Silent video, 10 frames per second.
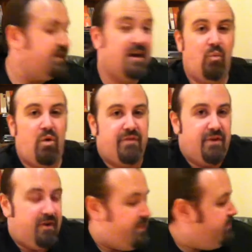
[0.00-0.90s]
I'm
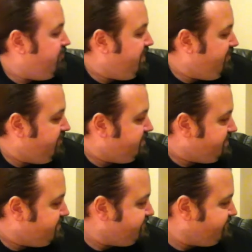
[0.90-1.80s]
waffling on a bit more now, aren't
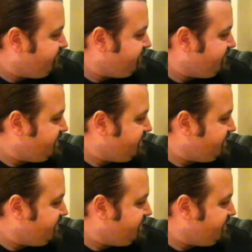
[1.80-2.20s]
I?